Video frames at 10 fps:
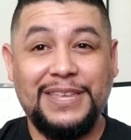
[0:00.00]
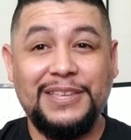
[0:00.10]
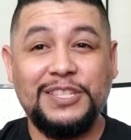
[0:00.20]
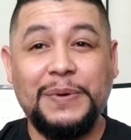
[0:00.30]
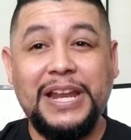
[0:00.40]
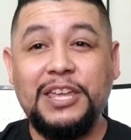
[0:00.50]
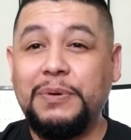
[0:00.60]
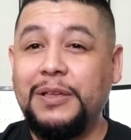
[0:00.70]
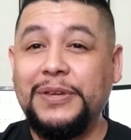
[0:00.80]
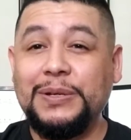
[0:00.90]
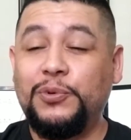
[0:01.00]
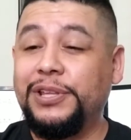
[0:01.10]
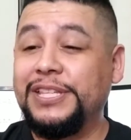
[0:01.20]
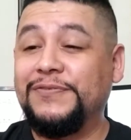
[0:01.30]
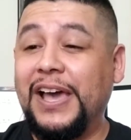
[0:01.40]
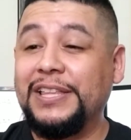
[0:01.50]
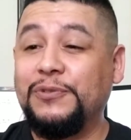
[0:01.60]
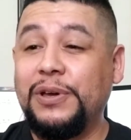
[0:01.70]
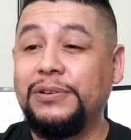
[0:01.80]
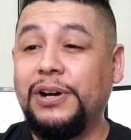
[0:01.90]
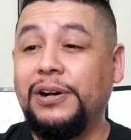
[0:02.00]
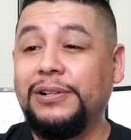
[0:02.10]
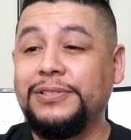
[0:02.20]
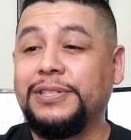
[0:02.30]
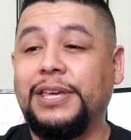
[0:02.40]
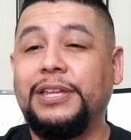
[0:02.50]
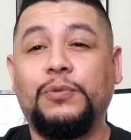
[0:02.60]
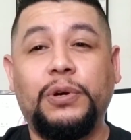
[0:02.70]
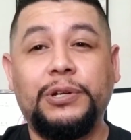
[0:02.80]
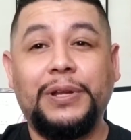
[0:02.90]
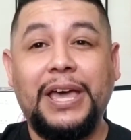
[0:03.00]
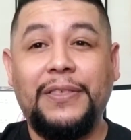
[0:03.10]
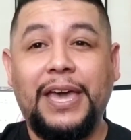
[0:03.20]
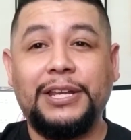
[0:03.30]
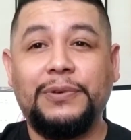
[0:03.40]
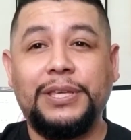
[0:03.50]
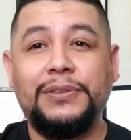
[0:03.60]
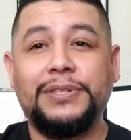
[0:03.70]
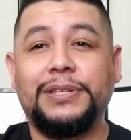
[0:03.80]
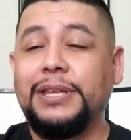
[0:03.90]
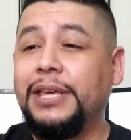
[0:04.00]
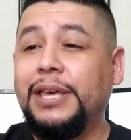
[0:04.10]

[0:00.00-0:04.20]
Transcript: So by now you probably picked up one of these valley quail calls and you're wondering, how the heck do I use it?